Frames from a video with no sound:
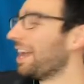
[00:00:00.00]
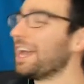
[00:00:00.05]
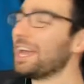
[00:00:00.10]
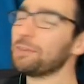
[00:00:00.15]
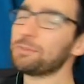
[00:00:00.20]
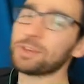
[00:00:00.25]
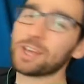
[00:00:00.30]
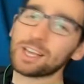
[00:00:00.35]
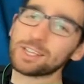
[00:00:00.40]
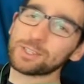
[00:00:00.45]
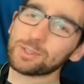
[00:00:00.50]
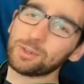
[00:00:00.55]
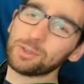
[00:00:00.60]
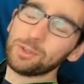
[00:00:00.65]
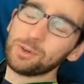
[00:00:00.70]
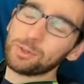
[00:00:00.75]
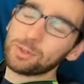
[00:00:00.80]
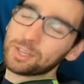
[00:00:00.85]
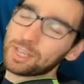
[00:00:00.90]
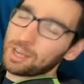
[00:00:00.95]
If you guys don't
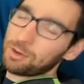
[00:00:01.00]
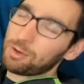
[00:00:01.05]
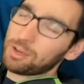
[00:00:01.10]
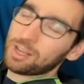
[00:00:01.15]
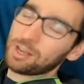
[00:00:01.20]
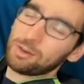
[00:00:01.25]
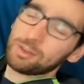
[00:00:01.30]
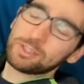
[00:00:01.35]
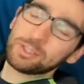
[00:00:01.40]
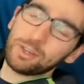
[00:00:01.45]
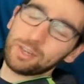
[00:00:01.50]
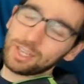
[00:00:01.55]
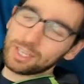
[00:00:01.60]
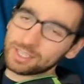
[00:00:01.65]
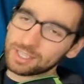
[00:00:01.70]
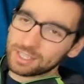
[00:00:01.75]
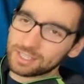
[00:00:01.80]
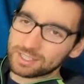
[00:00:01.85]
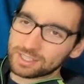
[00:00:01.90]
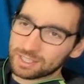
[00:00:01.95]
know, the Kawakawa toilet
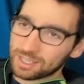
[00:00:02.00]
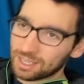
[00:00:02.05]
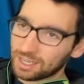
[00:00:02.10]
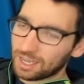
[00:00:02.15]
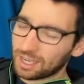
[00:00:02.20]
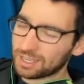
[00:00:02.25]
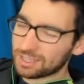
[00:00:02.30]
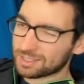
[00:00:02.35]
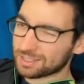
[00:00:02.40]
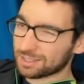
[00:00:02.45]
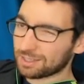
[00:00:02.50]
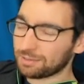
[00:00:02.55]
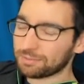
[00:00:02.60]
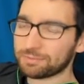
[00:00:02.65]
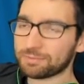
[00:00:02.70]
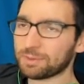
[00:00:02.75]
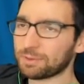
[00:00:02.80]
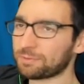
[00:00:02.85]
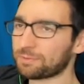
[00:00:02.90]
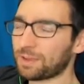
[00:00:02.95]
is
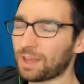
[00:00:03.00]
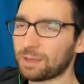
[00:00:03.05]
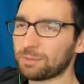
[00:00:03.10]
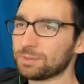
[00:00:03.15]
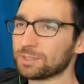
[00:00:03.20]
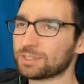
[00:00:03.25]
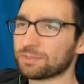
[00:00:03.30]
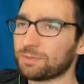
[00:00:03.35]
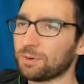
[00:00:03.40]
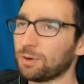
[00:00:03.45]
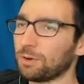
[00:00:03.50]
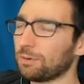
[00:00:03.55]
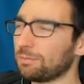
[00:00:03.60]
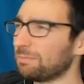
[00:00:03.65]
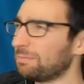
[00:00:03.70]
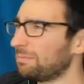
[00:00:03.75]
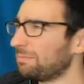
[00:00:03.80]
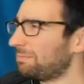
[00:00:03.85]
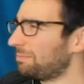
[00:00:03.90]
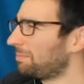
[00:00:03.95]
famous for.
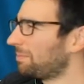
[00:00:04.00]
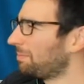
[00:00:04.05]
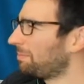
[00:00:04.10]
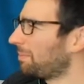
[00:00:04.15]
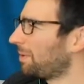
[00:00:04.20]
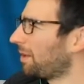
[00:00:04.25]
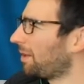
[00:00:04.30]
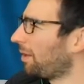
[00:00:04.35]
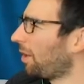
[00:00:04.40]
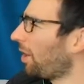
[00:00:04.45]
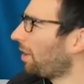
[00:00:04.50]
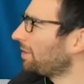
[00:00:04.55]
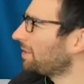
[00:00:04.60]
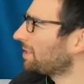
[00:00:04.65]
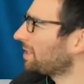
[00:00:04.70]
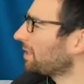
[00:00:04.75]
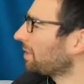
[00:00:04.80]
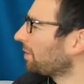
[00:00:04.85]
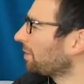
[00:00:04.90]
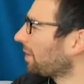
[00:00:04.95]
Is
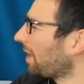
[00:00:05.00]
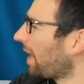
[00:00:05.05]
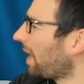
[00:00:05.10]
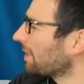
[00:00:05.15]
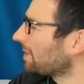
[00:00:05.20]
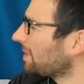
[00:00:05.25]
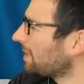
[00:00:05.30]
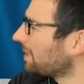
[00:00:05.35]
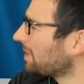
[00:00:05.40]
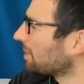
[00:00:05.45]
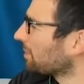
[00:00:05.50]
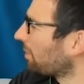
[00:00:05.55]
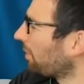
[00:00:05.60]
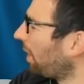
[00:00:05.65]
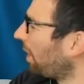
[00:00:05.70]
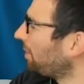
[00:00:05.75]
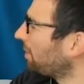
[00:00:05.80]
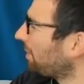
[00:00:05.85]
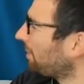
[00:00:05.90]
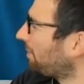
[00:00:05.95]
it the artist is called
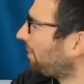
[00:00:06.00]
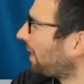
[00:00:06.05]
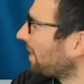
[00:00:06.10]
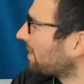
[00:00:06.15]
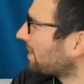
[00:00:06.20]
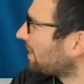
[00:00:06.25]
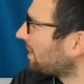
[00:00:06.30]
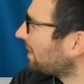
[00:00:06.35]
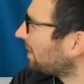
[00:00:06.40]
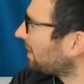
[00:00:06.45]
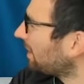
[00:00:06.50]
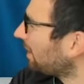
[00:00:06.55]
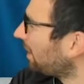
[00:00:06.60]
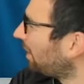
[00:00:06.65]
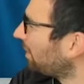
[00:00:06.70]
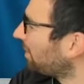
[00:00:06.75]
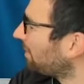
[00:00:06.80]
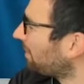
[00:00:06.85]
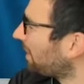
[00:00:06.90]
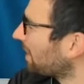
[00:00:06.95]

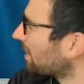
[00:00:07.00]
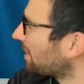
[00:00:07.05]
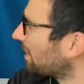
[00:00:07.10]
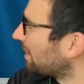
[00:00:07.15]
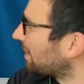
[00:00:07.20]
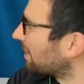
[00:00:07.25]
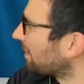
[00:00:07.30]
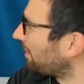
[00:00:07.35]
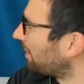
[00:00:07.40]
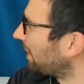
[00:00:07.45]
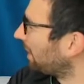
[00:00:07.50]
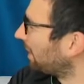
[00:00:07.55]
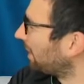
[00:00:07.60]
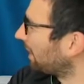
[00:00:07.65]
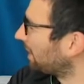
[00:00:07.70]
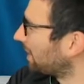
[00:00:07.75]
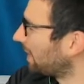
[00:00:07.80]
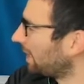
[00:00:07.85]
Andavasa, something like that, yeah?